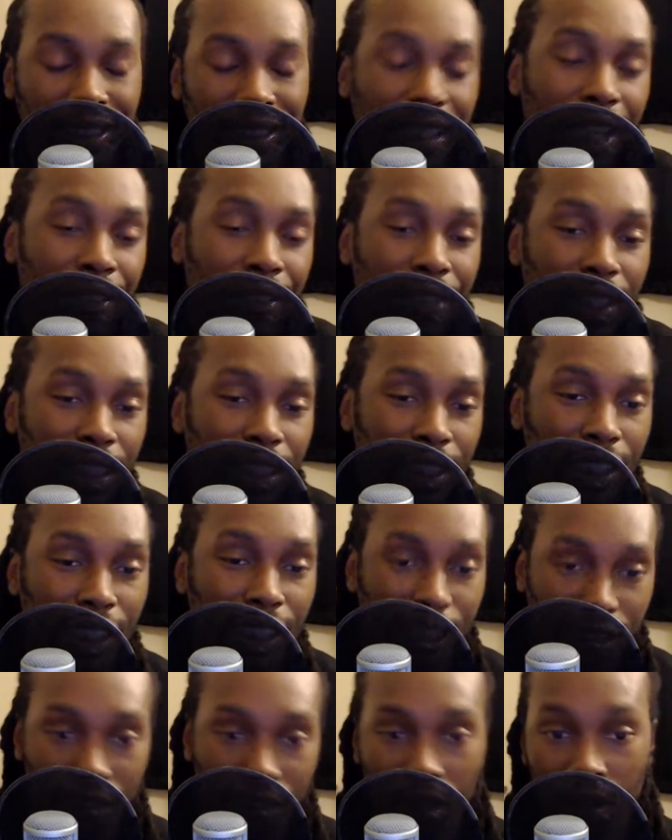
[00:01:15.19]
definitely going
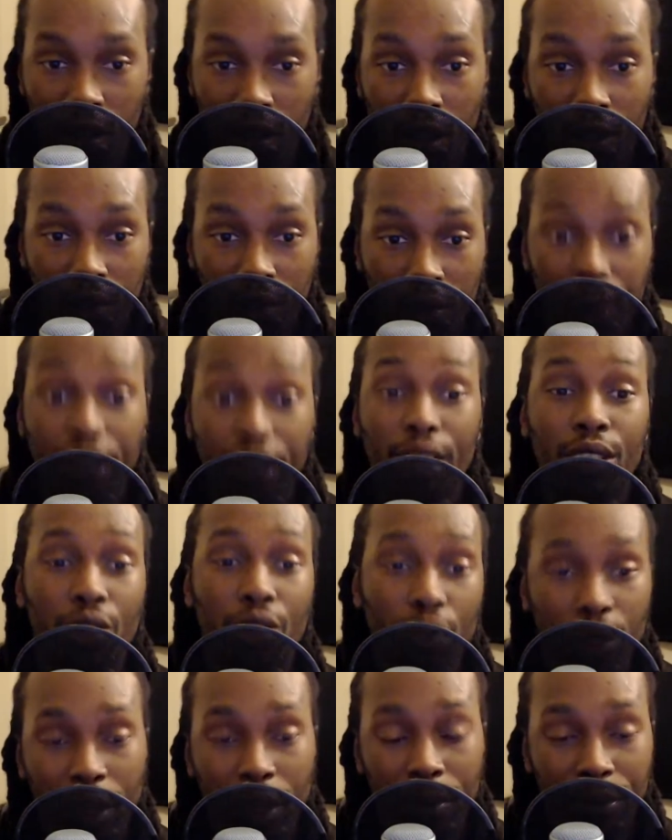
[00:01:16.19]
to start off with a
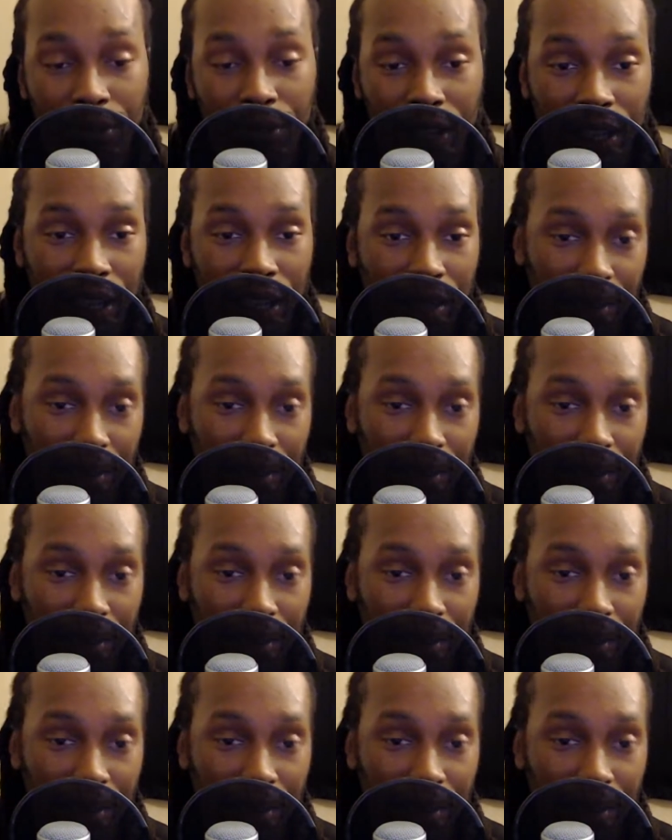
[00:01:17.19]
tune-up fight.